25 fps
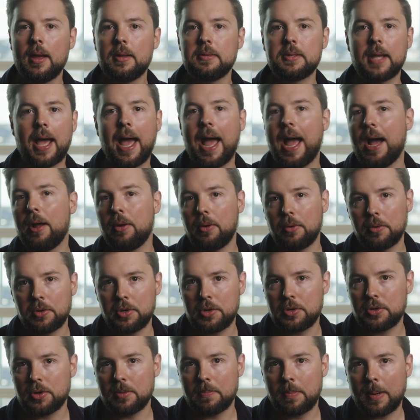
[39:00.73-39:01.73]
to how long
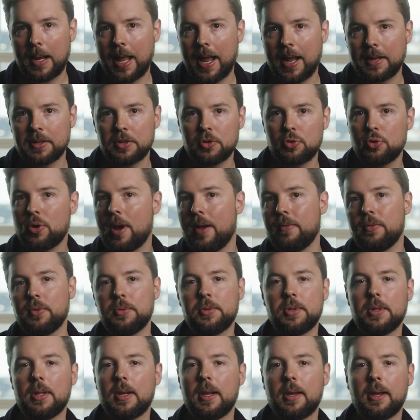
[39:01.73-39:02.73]
you should plan to travel to the